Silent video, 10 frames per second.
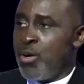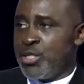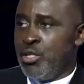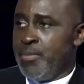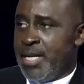
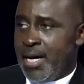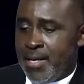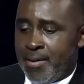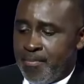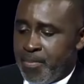Question number
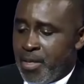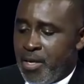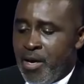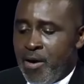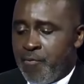9.
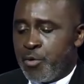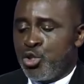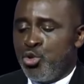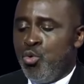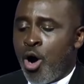For
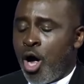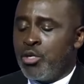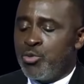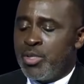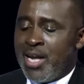
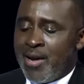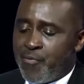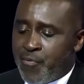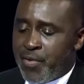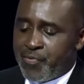
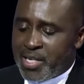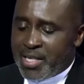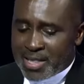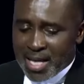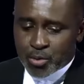
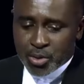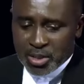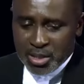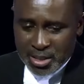250,000